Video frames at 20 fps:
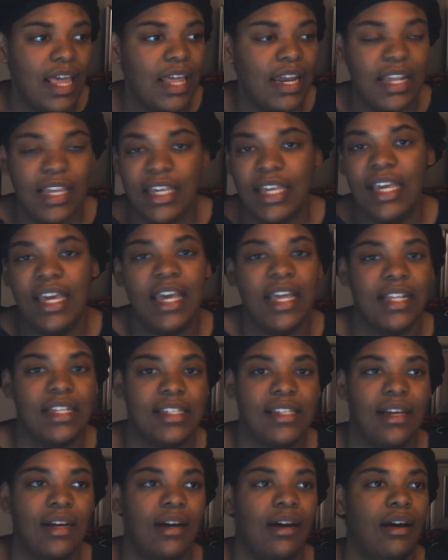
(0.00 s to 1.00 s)
any
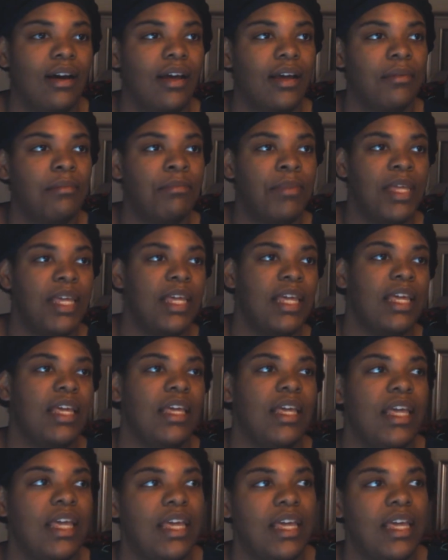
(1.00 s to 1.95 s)
kids being